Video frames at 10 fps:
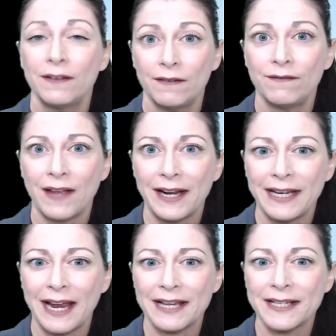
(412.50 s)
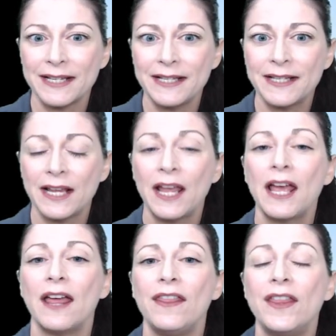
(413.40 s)
fatty acids,
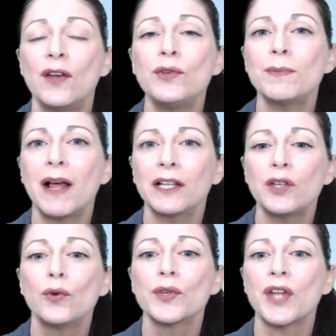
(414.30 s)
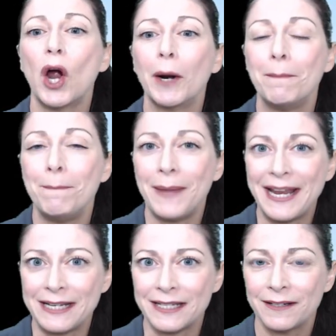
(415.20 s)
those molecules are
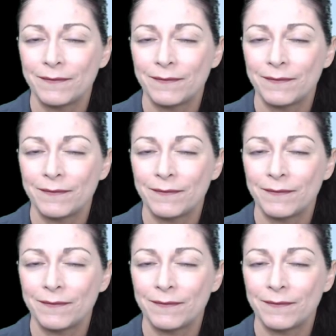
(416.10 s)
bent.